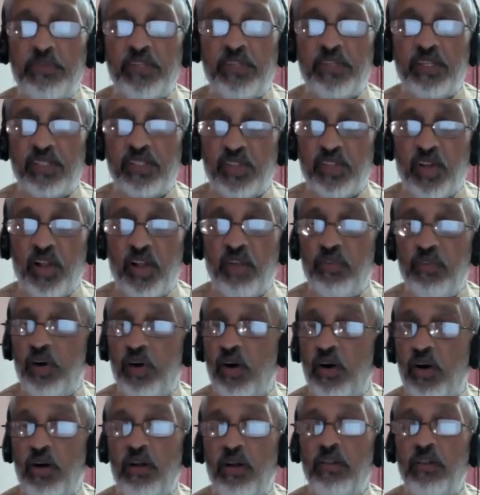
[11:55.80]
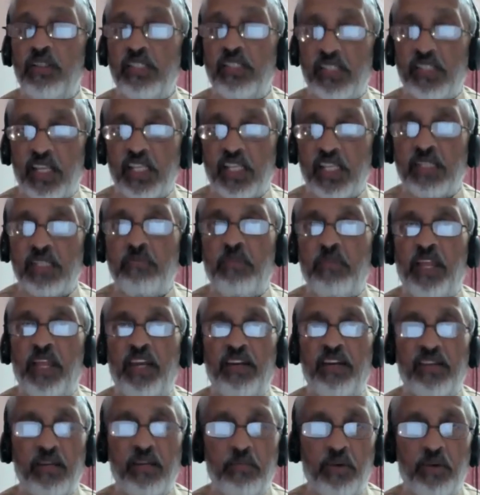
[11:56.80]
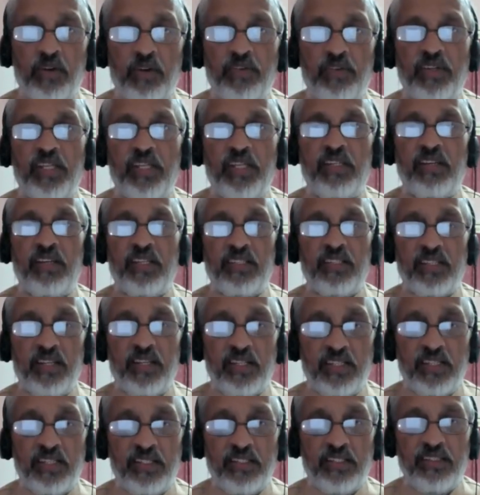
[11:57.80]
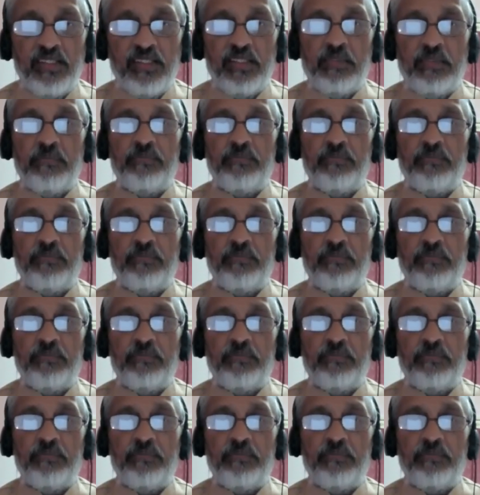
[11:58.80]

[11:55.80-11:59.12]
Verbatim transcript: resolve all 6 planetary boundary transgressions.